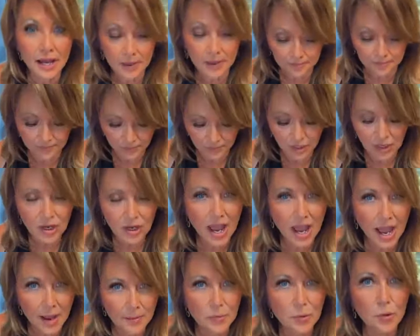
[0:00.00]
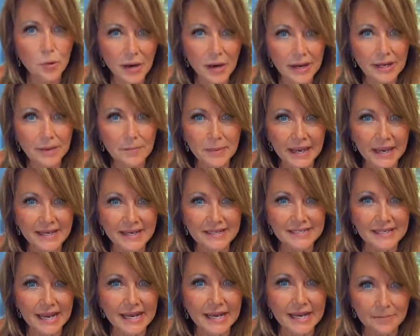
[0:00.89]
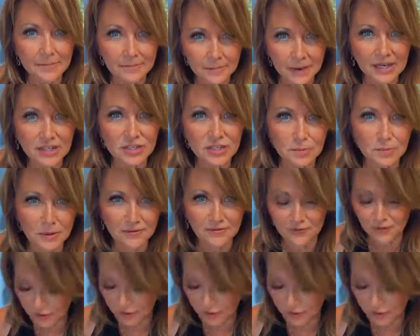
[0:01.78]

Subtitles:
up quite a bit, and I much